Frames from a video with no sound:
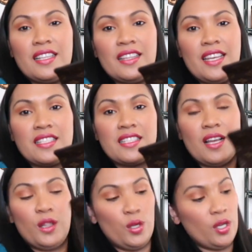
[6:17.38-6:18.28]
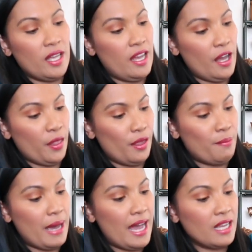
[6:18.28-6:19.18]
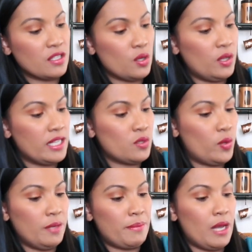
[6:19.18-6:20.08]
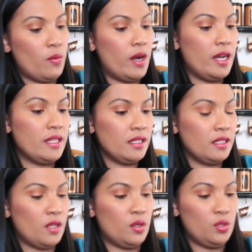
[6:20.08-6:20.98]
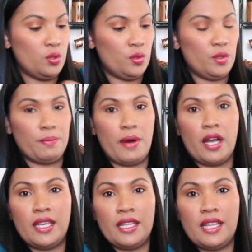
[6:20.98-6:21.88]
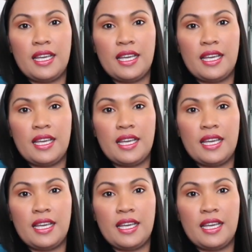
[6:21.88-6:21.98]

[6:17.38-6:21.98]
let's look at the bag. So let's one by one go to the pocket.